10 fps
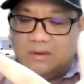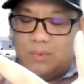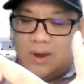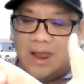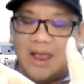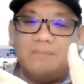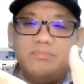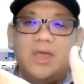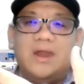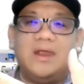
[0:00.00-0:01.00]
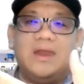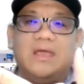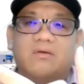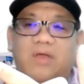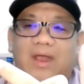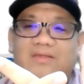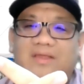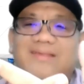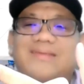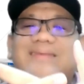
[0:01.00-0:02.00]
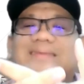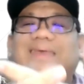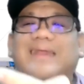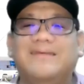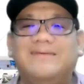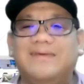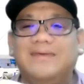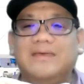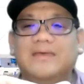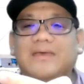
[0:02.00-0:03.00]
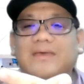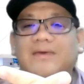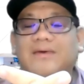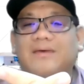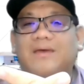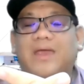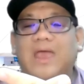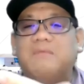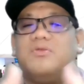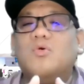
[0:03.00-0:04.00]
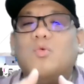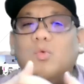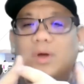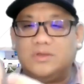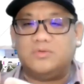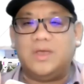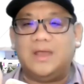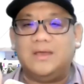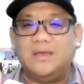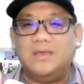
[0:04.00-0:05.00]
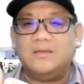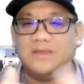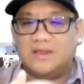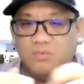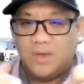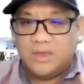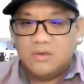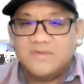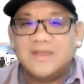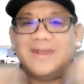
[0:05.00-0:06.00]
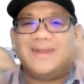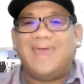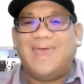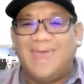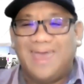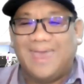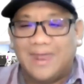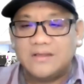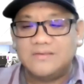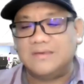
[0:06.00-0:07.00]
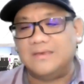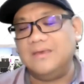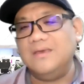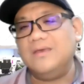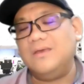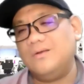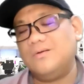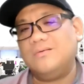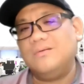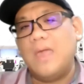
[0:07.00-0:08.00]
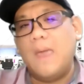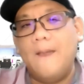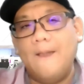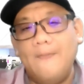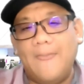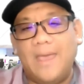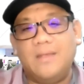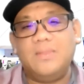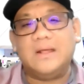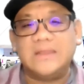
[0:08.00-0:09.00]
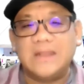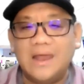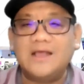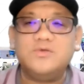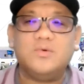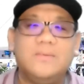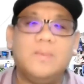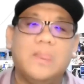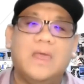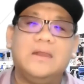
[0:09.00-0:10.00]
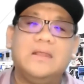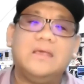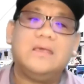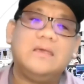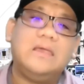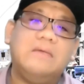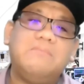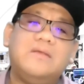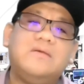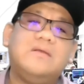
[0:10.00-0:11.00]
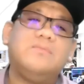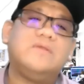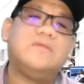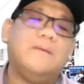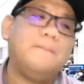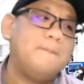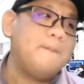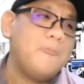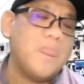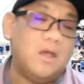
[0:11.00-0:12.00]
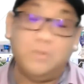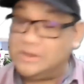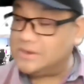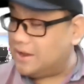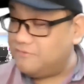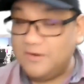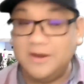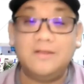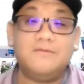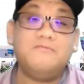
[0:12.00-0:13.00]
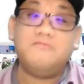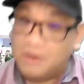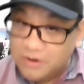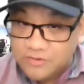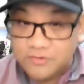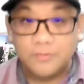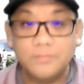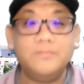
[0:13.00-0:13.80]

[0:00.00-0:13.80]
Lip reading: when they come together, they create this synergy and able to work together. That's where you see the energy, And the last one that he mentioned was, which I find it very true,